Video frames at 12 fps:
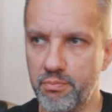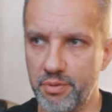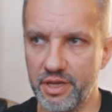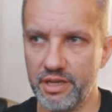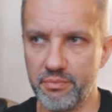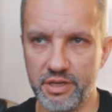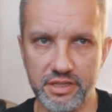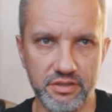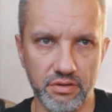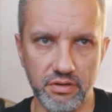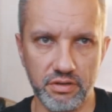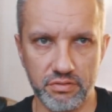payments
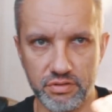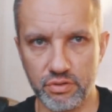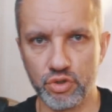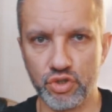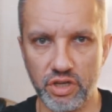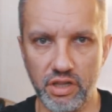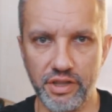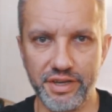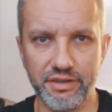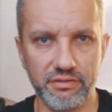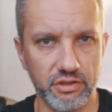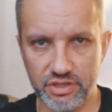or to social
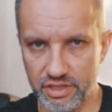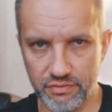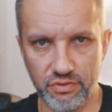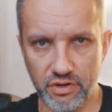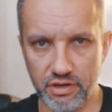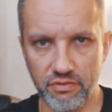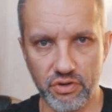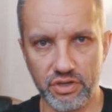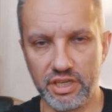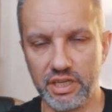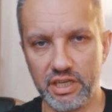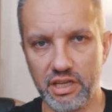networks if you are
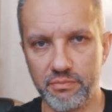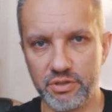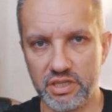working in app